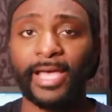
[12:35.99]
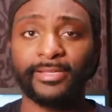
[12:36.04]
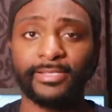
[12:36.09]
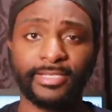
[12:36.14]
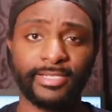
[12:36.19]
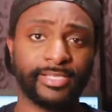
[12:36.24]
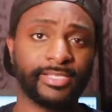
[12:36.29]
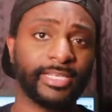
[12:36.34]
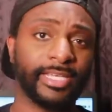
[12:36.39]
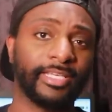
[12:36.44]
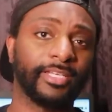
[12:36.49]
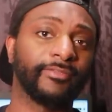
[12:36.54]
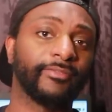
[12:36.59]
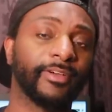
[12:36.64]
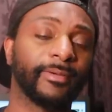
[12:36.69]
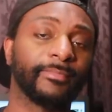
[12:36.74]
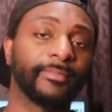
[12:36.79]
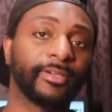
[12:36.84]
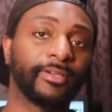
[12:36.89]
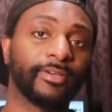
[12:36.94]
passage is taken
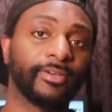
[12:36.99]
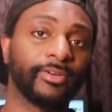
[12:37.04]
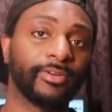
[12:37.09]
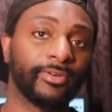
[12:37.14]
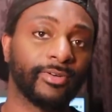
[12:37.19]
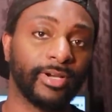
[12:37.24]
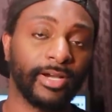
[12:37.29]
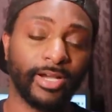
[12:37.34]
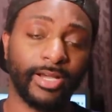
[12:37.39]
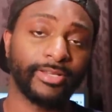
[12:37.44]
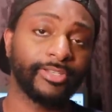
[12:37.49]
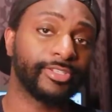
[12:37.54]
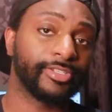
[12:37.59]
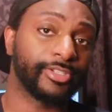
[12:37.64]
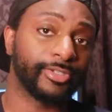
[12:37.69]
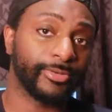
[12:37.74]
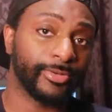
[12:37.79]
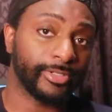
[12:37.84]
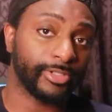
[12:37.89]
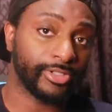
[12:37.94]
from the Quran,
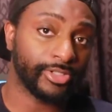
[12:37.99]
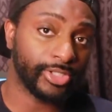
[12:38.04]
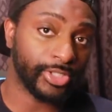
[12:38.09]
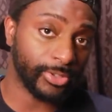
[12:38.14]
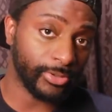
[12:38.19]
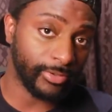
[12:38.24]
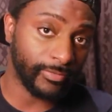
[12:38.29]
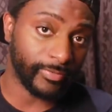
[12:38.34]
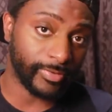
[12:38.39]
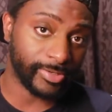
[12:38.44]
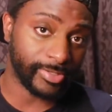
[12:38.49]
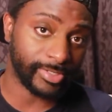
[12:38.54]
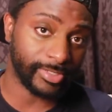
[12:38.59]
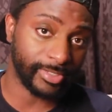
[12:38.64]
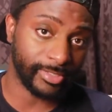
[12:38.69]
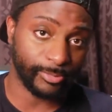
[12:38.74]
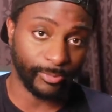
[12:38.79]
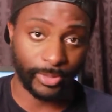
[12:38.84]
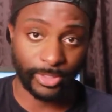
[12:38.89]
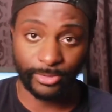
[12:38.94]
Surah 2, verses